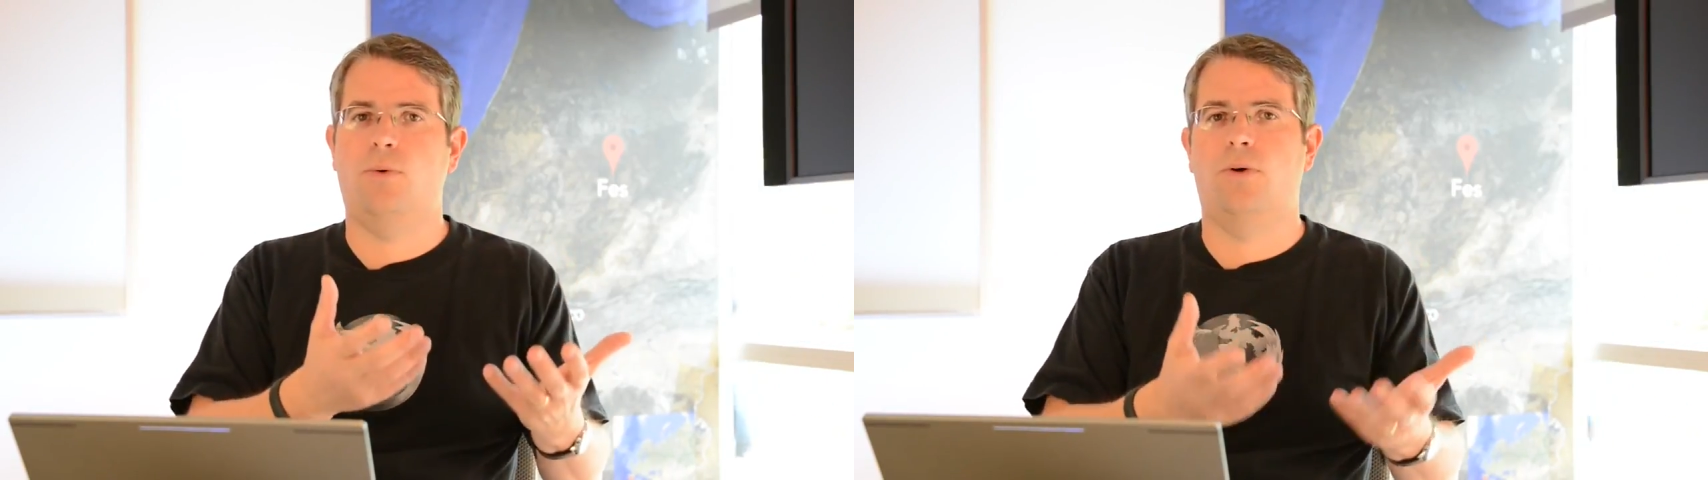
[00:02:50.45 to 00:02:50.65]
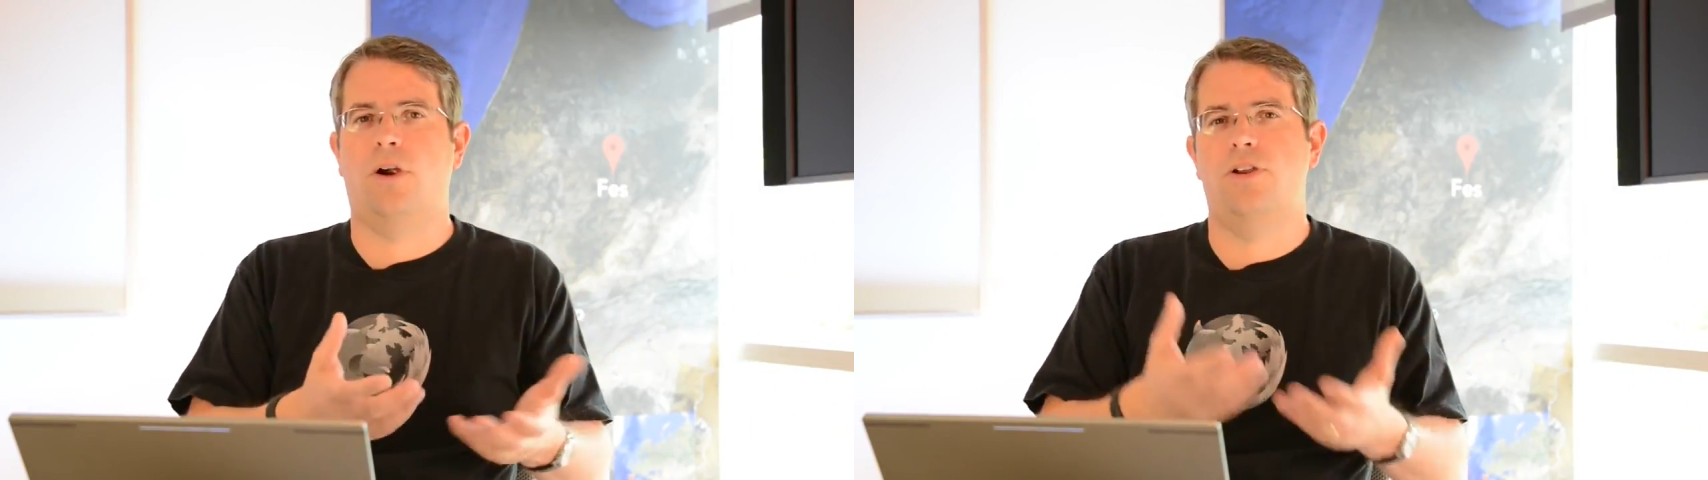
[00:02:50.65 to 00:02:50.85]

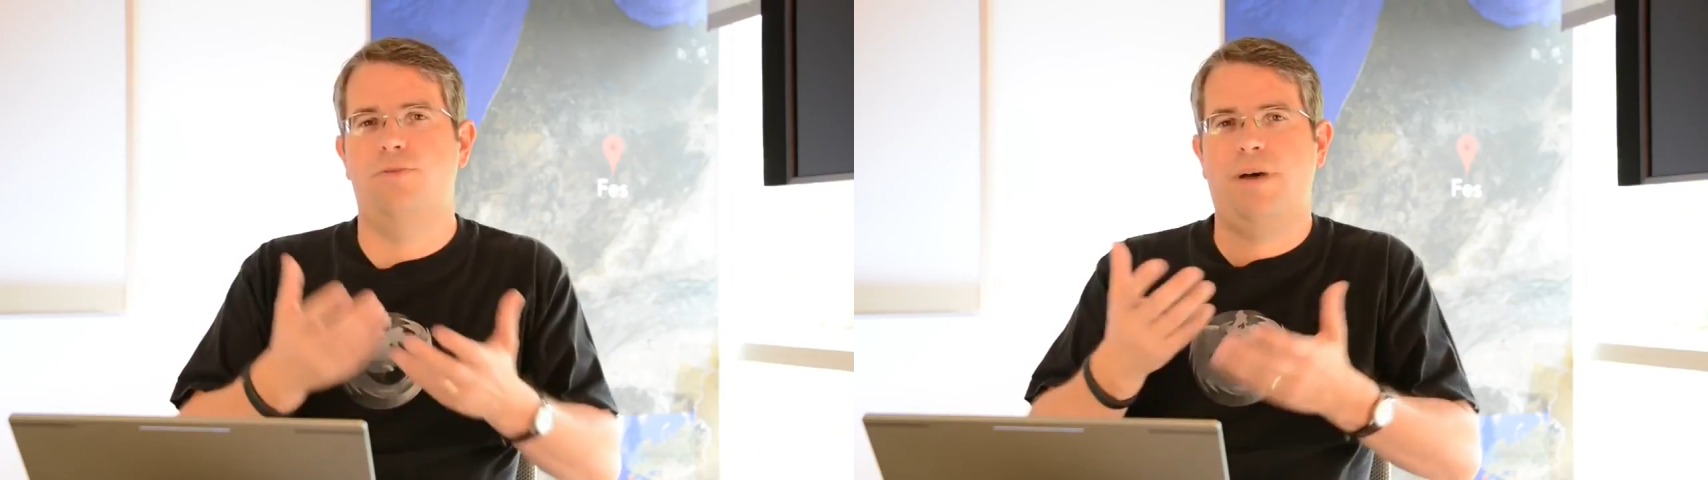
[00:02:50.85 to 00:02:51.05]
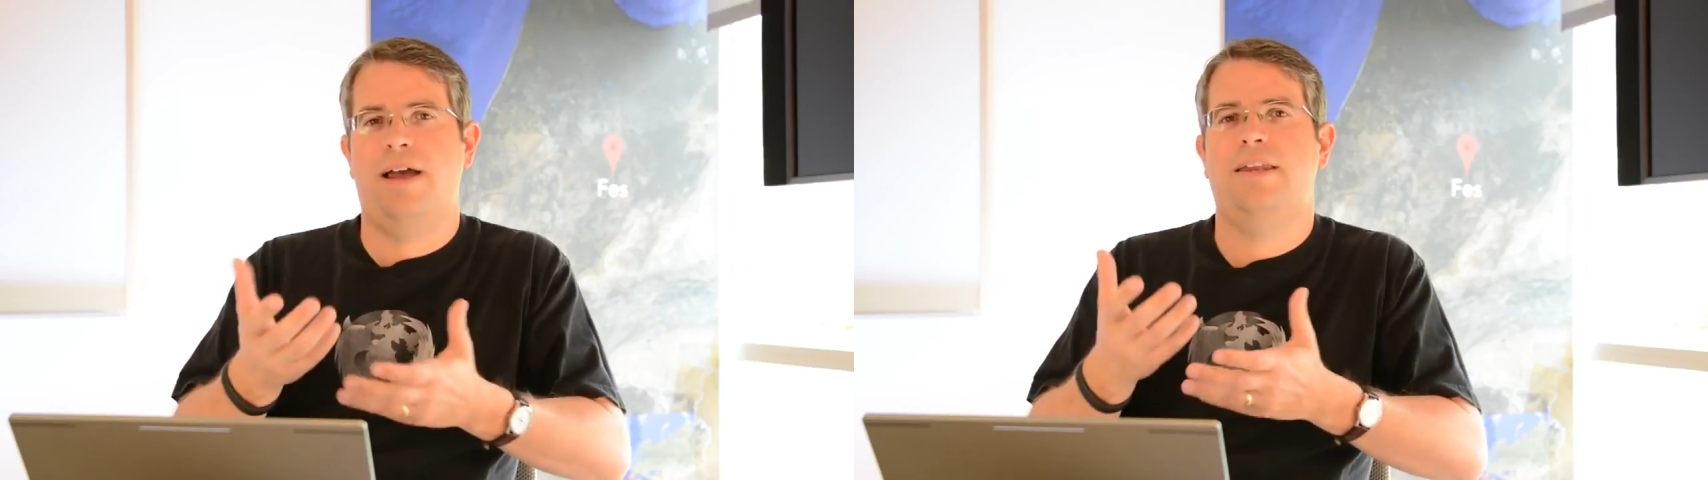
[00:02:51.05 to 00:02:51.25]
or are
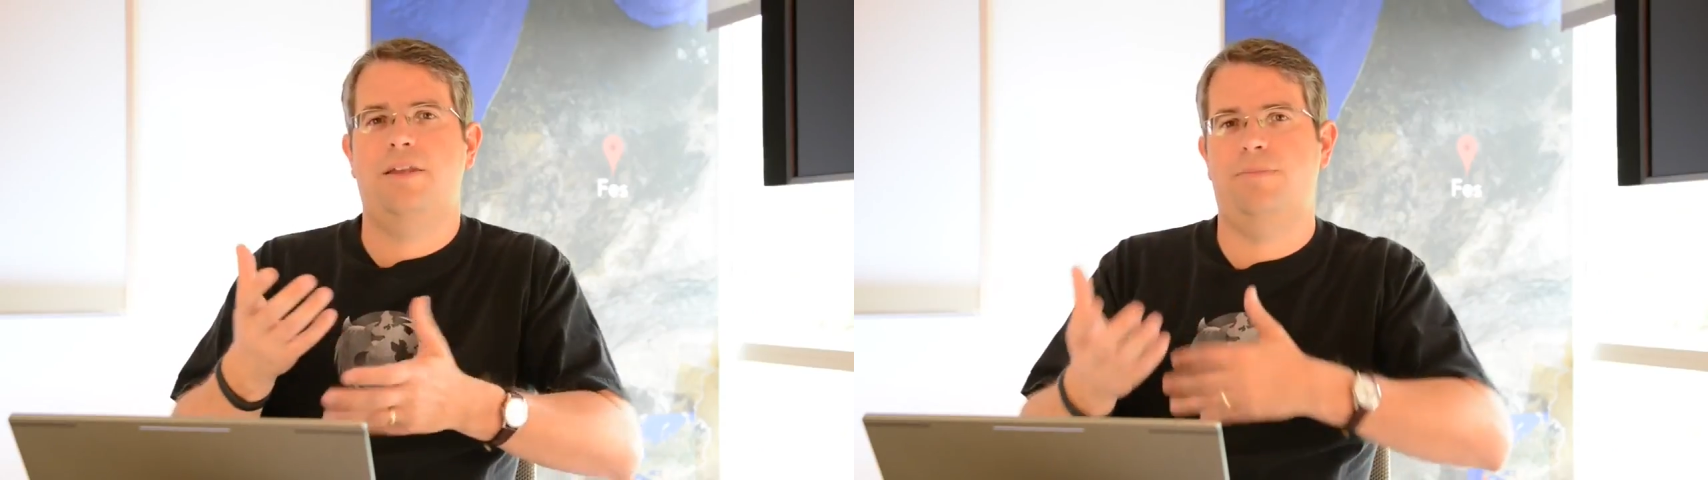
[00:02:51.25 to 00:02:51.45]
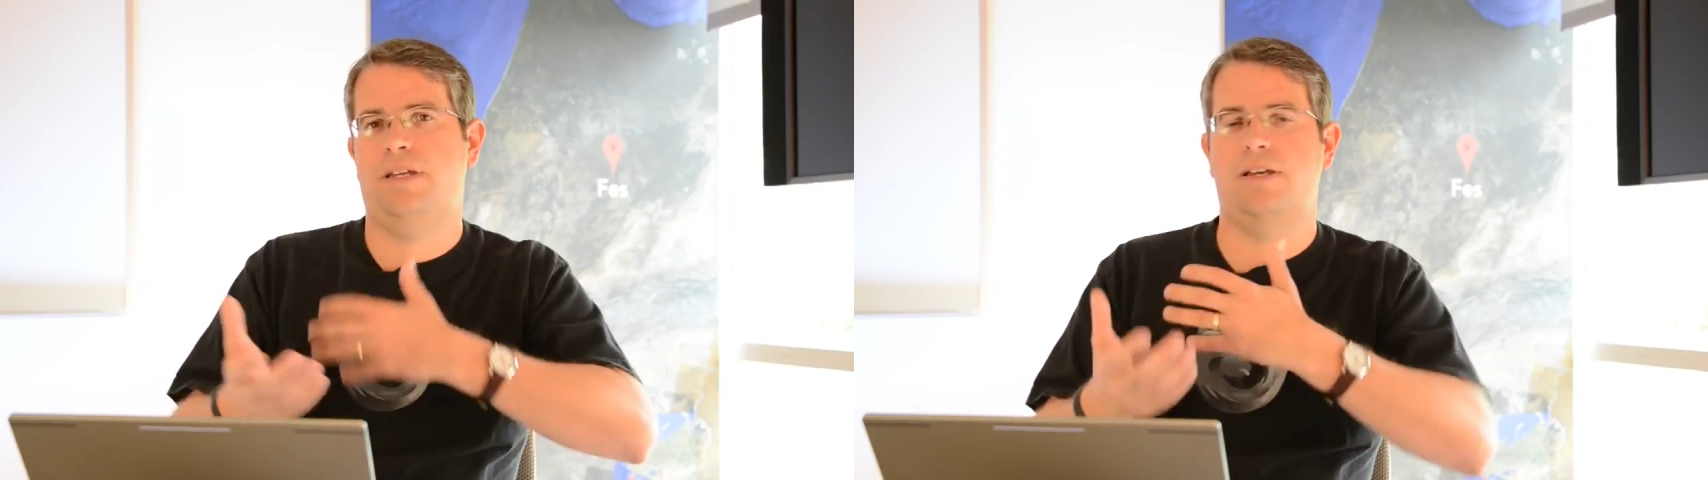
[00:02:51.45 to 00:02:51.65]
you buying
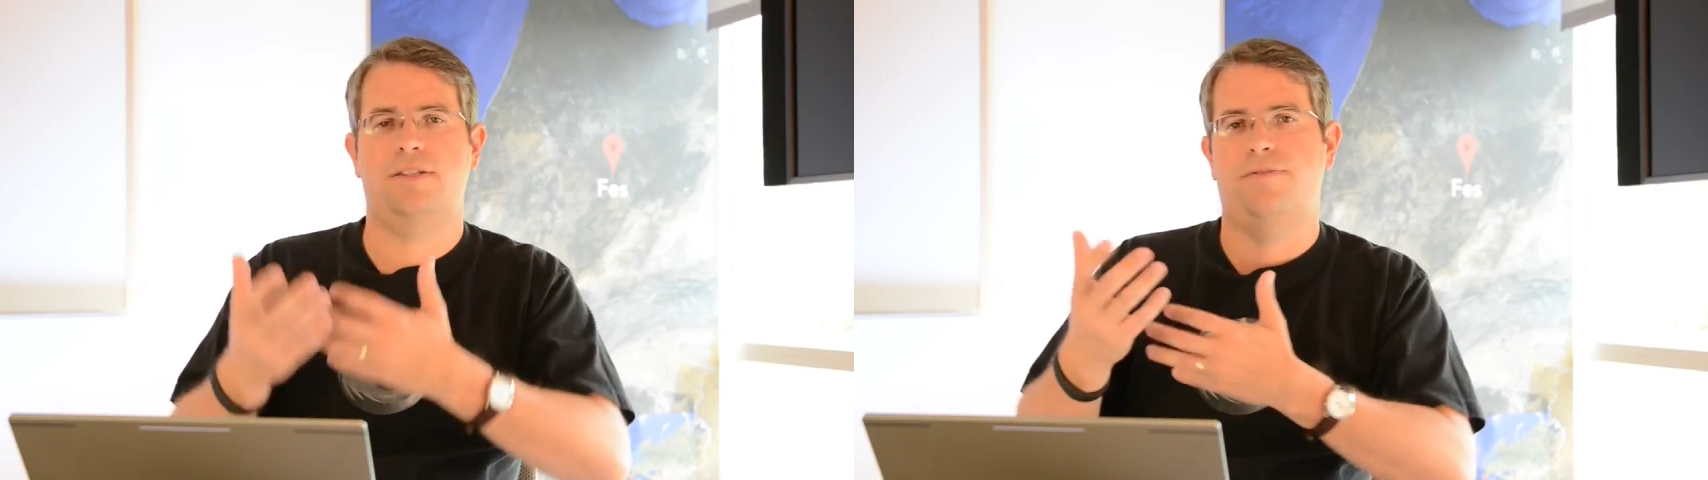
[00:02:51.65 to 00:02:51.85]
it because